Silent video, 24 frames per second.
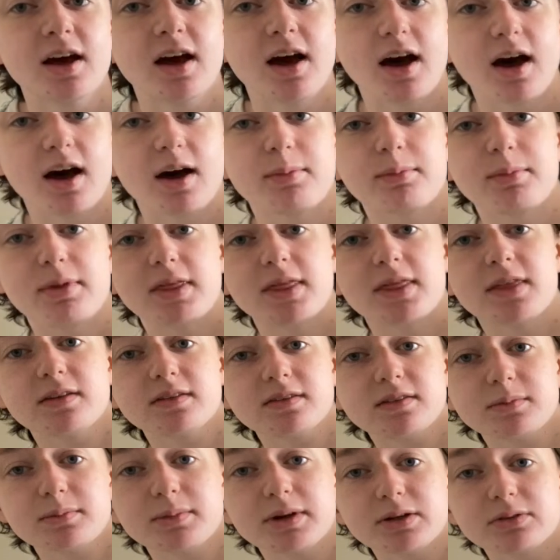um, this
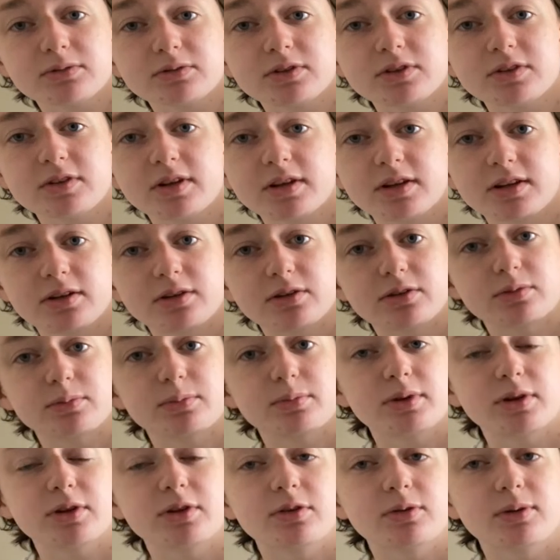amount and I'll
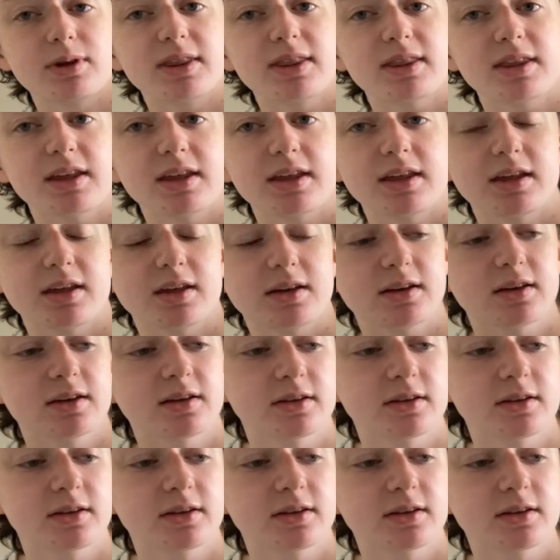be doing the